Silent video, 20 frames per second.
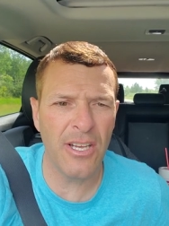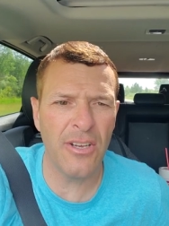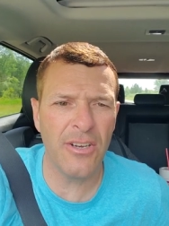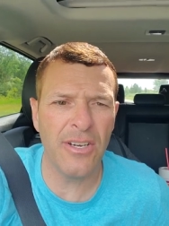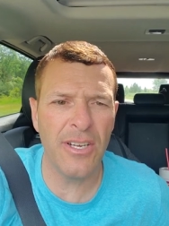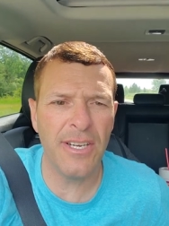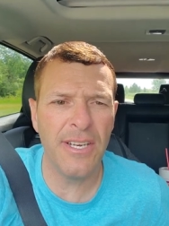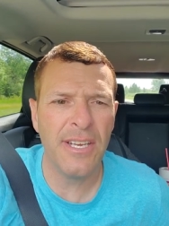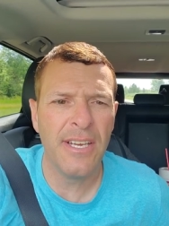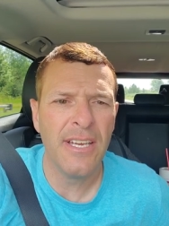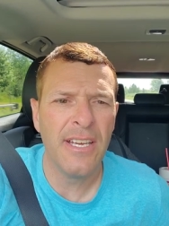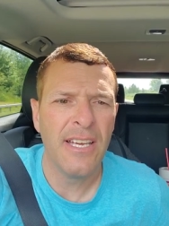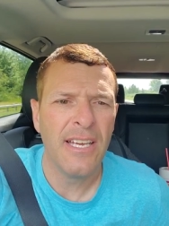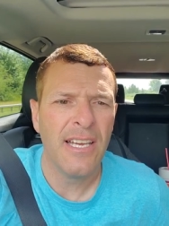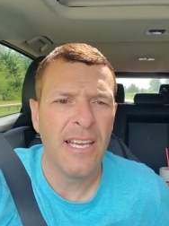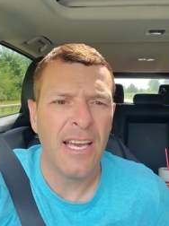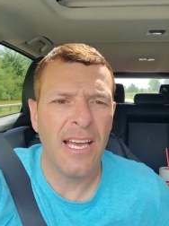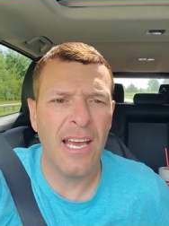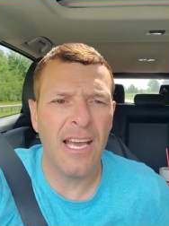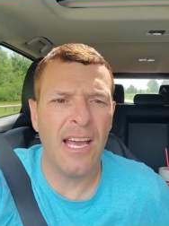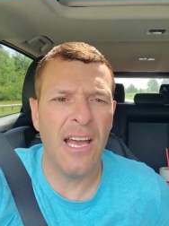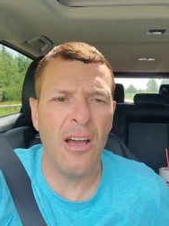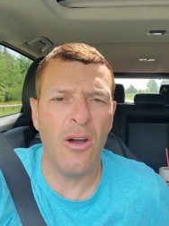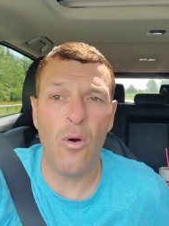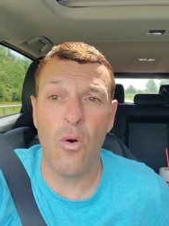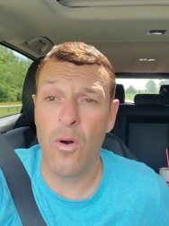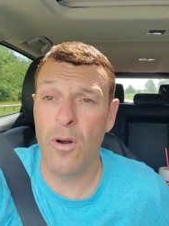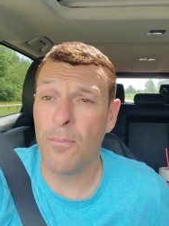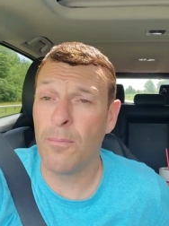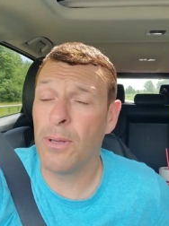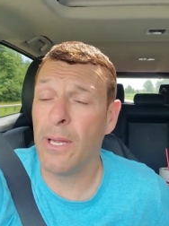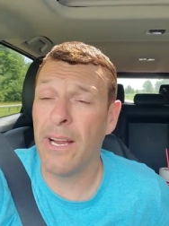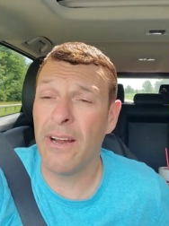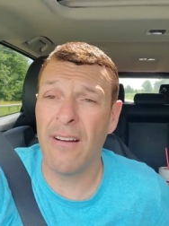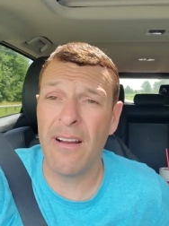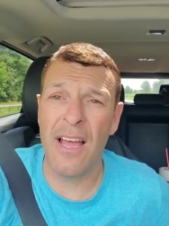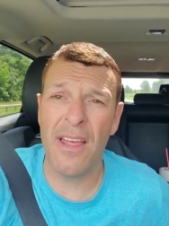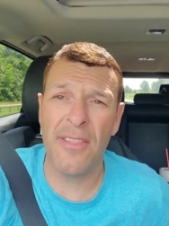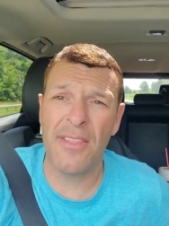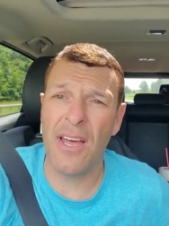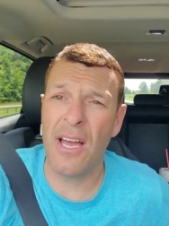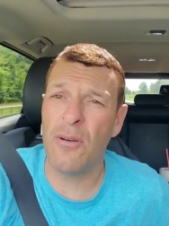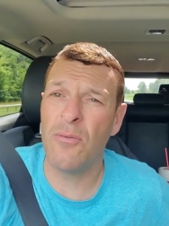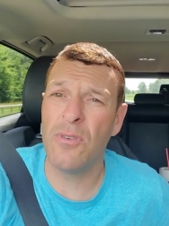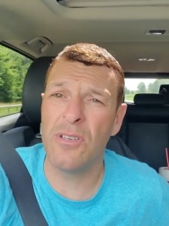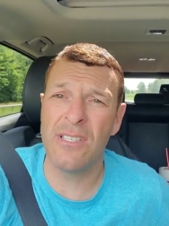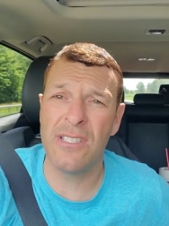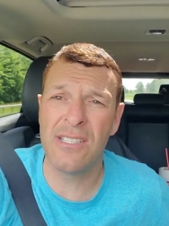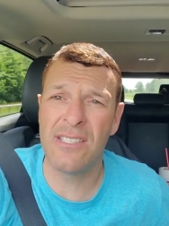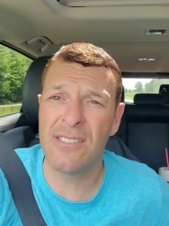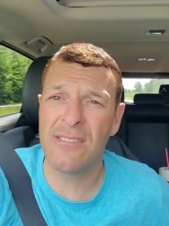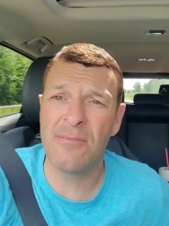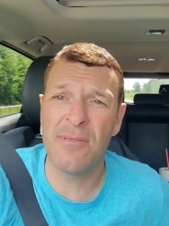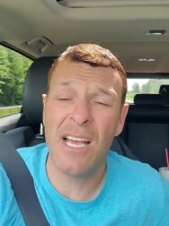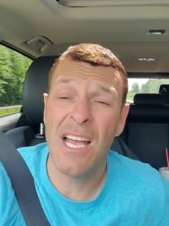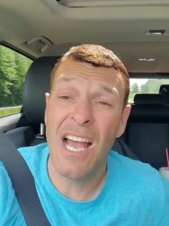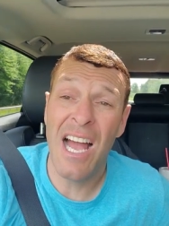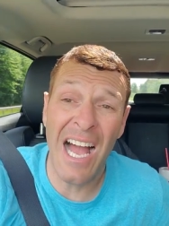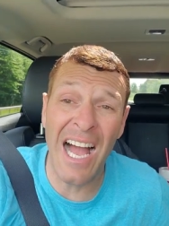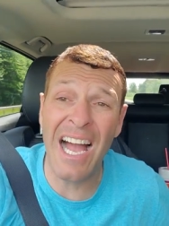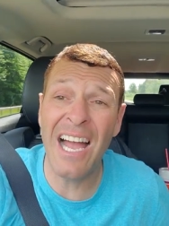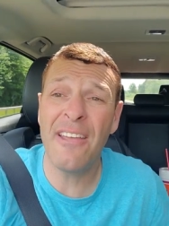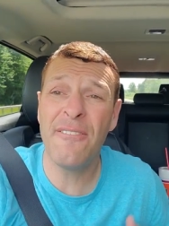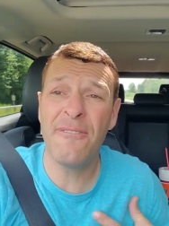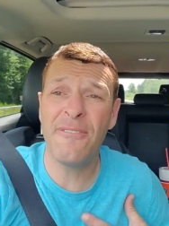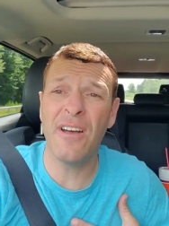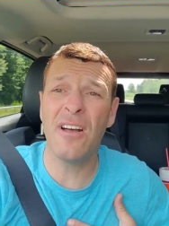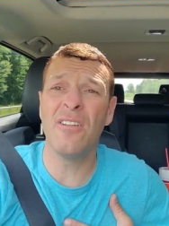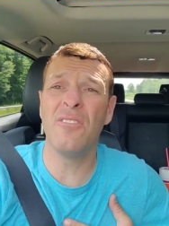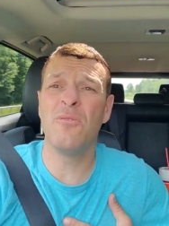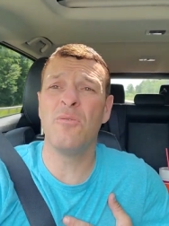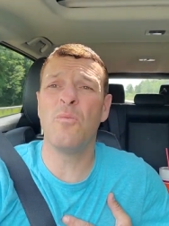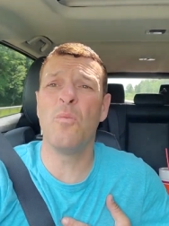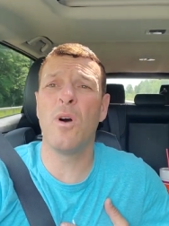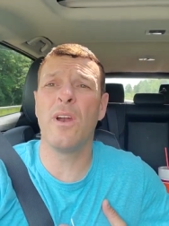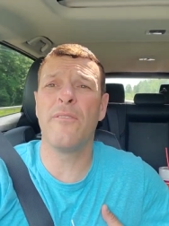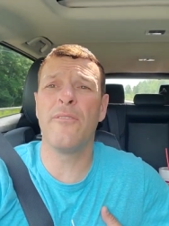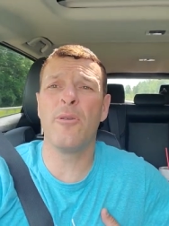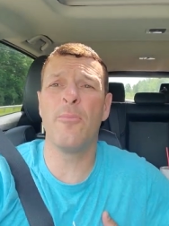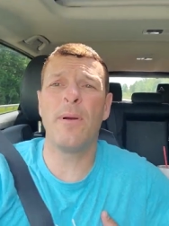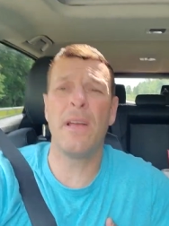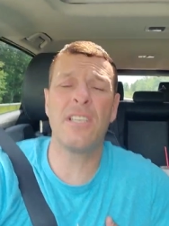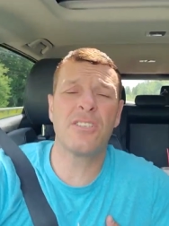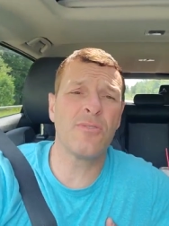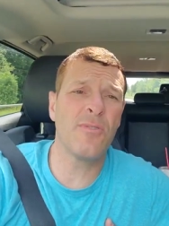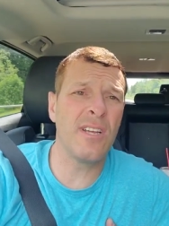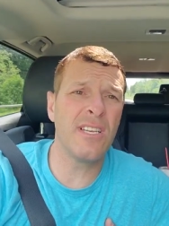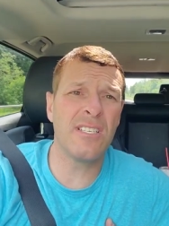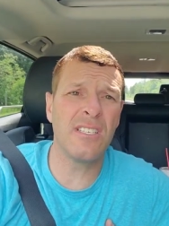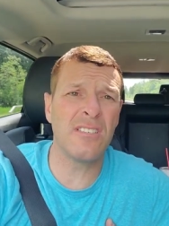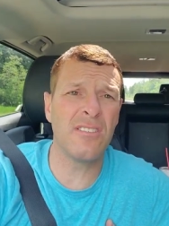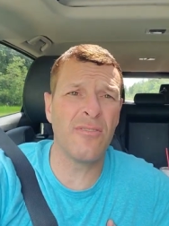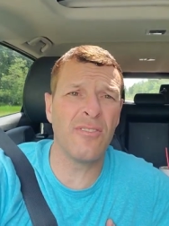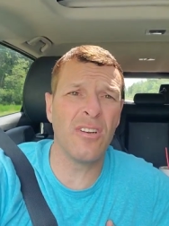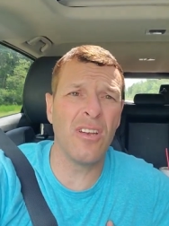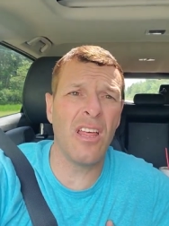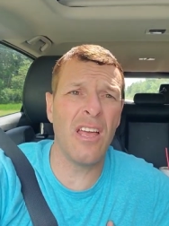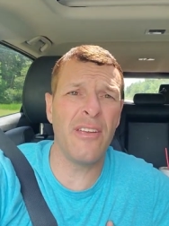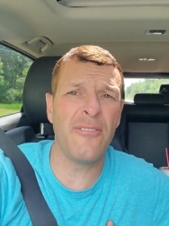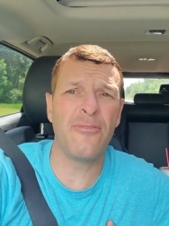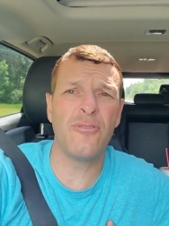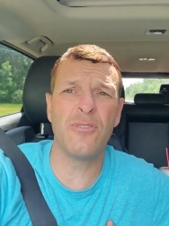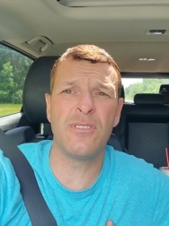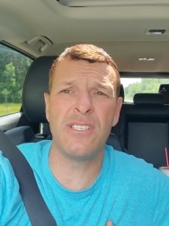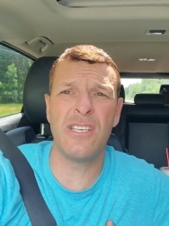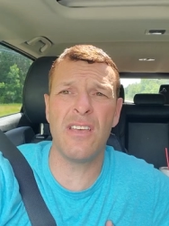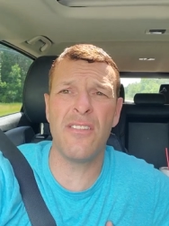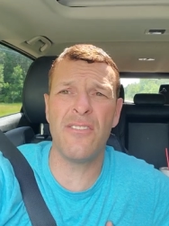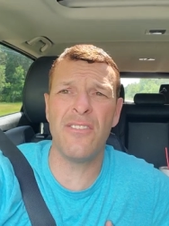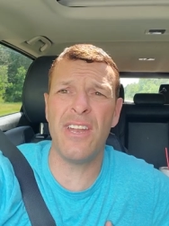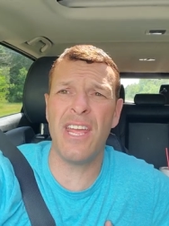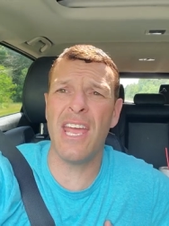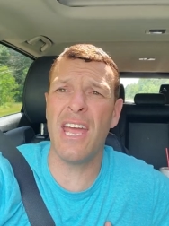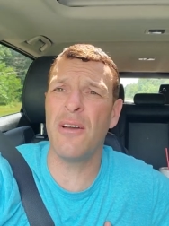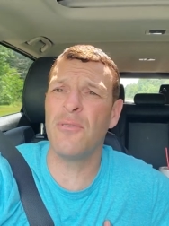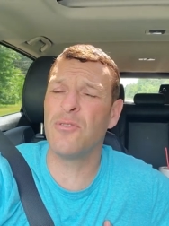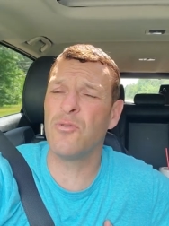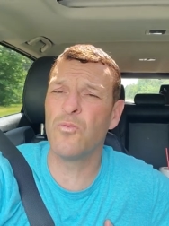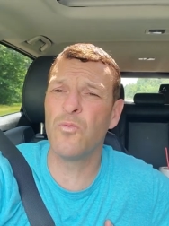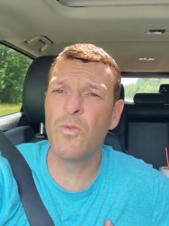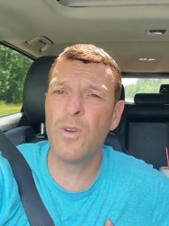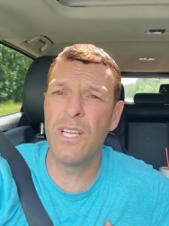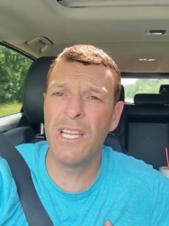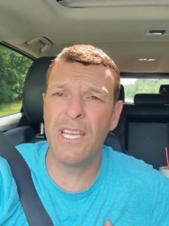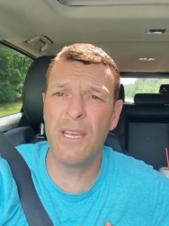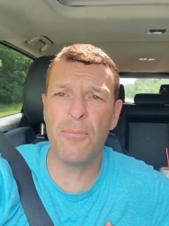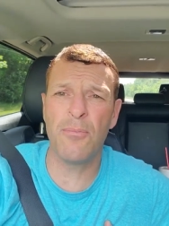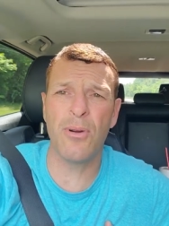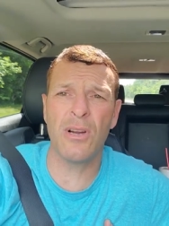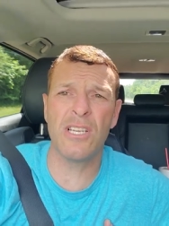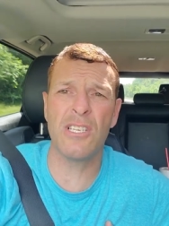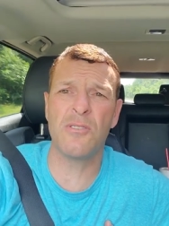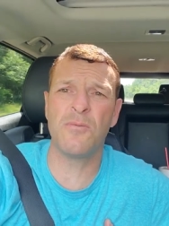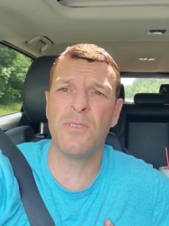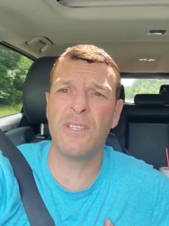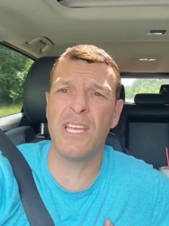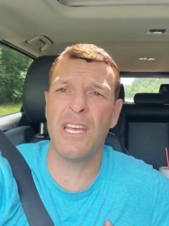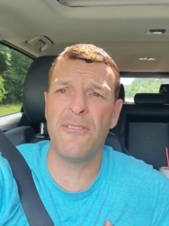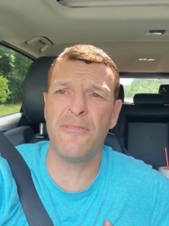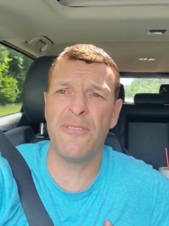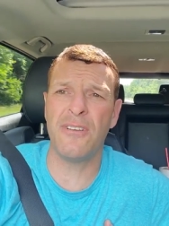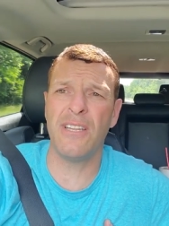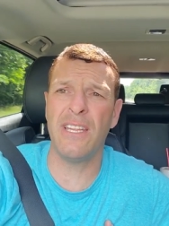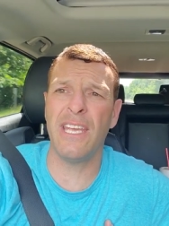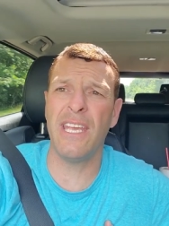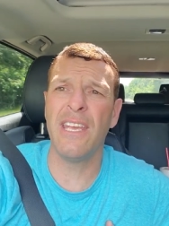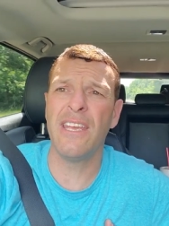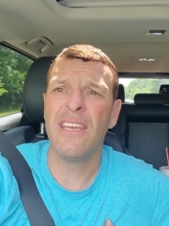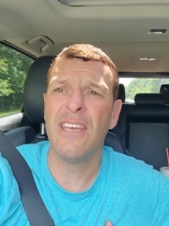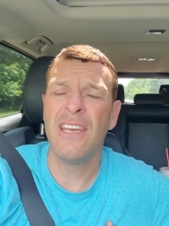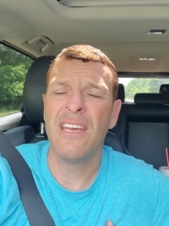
good. Uh, horn player, I thought was, I felt one of her best races of her life was the other day. I was really impressed with that filly.